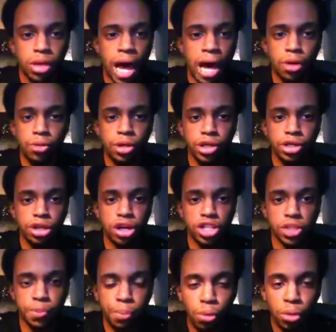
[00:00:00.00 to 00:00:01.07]
I don't hear y'all
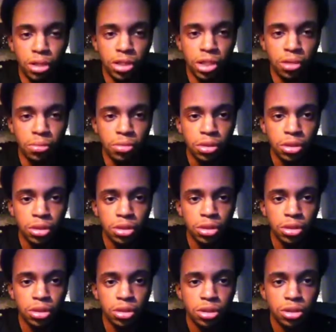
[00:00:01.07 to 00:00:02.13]
supporting them.
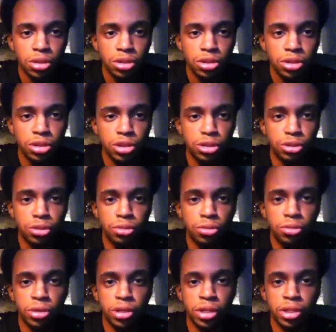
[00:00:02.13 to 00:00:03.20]
You
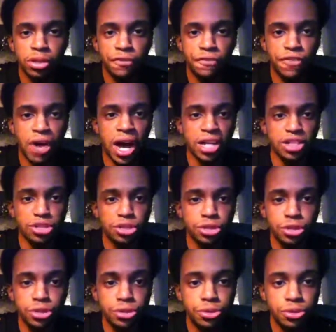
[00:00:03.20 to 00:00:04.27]
know, Fox
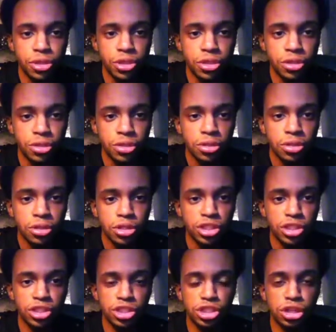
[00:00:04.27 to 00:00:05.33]
News,
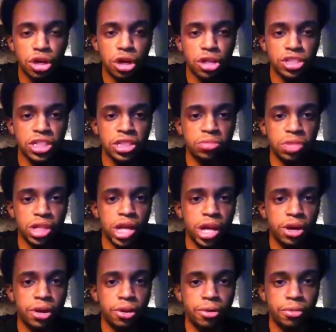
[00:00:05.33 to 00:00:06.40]
since y'all seem to
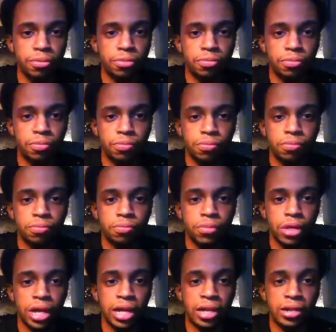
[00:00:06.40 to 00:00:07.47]
care.
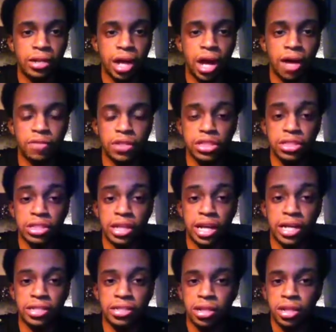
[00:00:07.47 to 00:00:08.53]
And obviously
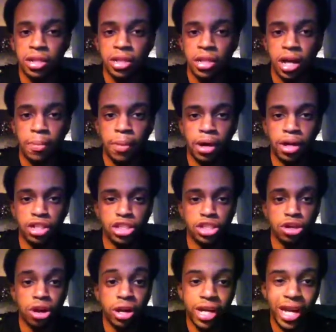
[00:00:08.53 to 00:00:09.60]
that's about as
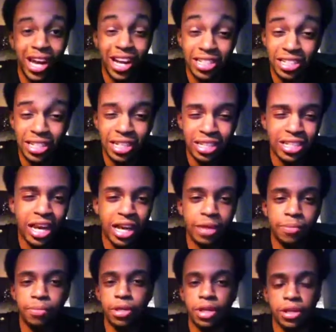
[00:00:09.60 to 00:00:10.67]
sarcastic as I
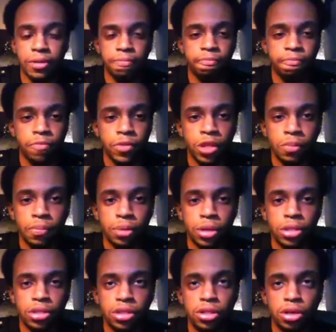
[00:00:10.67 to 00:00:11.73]
can be.
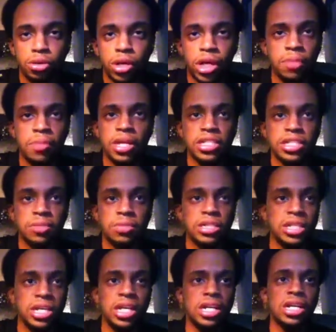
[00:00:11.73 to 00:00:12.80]
But, you know,
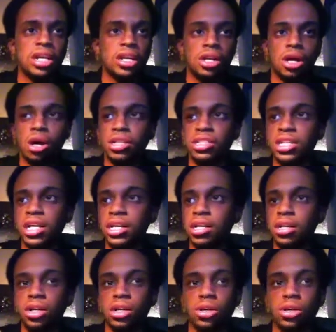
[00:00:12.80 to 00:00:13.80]
Msnbc, any of y'all, it's like,